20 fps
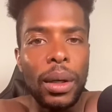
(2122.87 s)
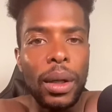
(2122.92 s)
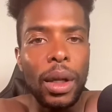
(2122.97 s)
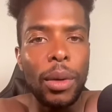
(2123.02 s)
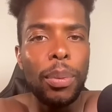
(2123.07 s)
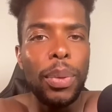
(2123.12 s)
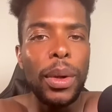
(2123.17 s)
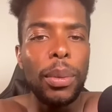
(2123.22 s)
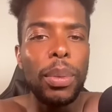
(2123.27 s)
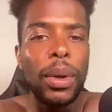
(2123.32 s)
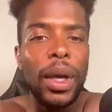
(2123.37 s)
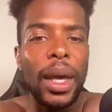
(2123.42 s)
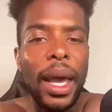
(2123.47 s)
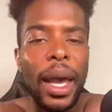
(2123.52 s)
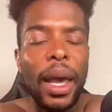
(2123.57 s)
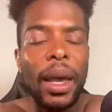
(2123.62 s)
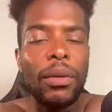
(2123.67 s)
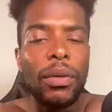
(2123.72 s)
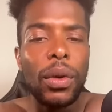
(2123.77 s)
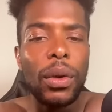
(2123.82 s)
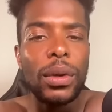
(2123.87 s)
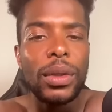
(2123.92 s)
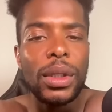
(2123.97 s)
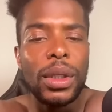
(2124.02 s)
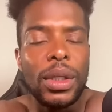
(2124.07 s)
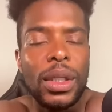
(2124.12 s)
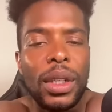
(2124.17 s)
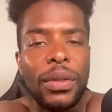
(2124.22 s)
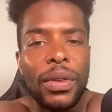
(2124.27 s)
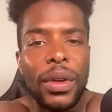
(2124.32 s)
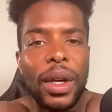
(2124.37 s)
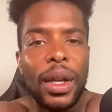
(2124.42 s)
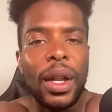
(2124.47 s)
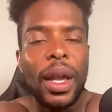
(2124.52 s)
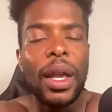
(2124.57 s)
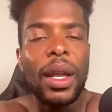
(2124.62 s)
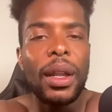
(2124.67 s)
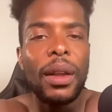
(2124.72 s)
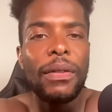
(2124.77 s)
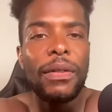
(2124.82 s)
Them people gave you a certificate to
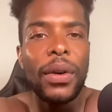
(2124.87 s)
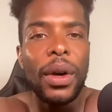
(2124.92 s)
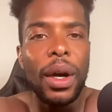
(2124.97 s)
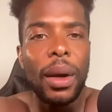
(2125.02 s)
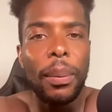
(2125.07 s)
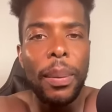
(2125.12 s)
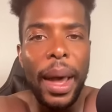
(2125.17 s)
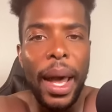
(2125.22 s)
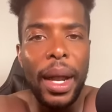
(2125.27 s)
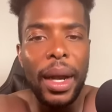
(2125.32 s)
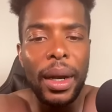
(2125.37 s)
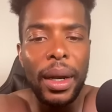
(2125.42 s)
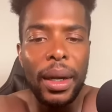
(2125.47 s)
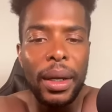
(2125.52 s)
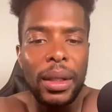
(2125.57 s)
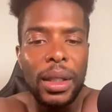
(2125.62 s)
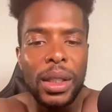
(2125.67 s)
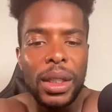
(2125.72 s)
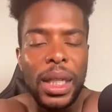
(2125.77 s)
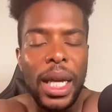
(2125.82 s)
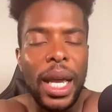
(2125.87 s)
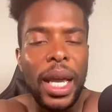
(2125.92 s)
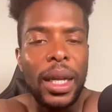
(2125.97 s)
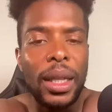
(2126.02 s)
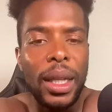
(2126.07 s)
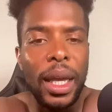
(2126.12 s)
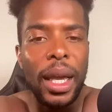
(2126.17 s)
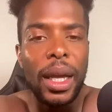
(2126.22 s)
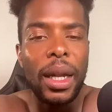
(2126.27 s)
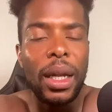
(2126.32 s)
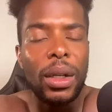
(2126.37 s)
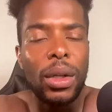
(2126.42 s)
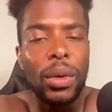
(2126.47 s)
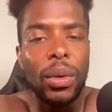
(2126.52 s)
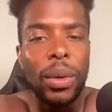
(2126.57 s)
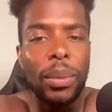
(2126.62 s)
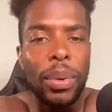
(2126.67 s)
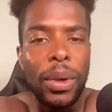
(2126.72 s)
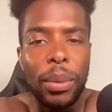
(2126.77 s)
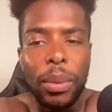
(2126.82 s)
get the fuck up out of there. The same thing they do
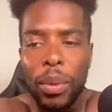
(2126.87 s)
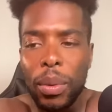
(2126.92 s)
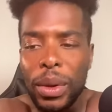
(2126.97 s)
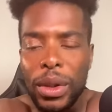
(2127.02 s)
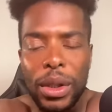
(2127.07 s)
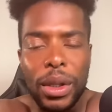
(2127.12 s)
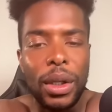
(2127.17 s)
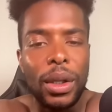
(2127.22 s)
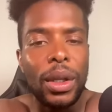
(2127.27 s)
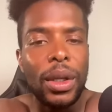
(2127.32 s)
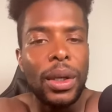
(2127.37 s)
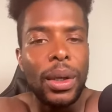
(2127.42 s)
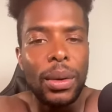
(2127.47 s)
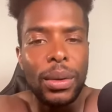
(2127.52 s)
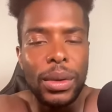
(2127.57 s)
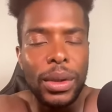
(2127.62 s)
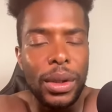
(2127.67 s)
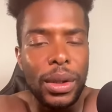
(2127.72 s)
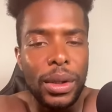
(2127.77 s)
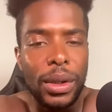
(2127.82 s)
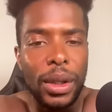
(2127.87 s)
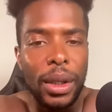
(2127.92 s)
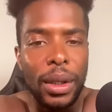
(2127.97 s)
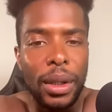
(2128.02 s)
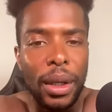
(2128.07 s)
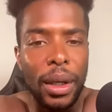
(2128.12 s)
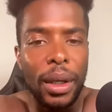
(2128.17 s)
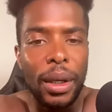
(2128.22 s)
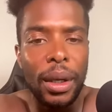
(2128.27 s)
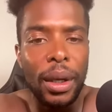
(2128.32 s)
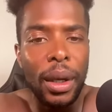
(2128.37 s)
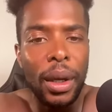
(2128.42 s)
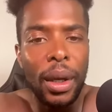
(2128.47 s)
with people with scoliosis and, and